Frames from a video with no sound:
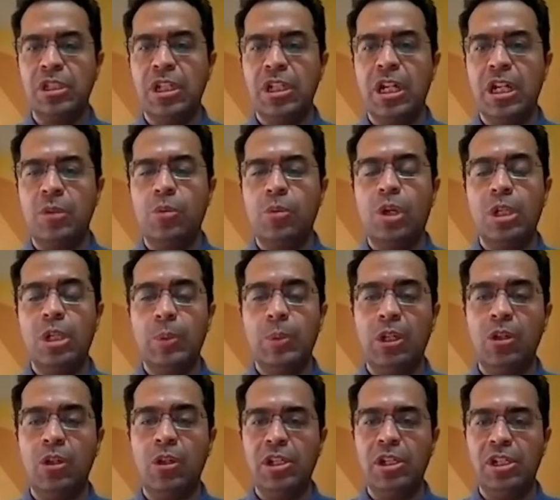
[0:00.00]
are what we
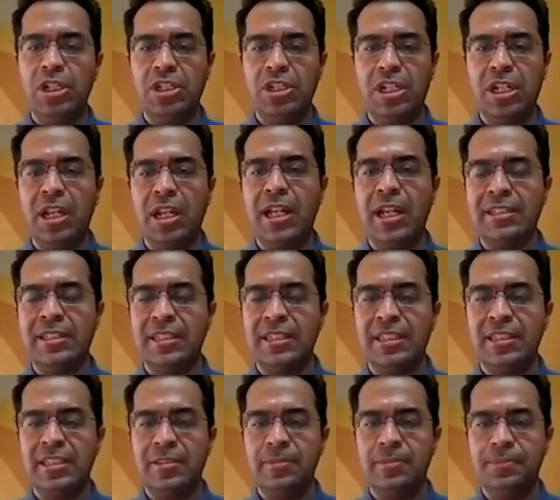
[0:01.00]
call digital
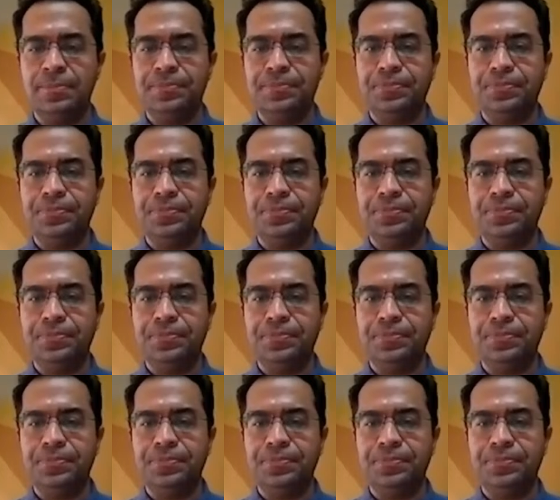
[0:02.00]
assets,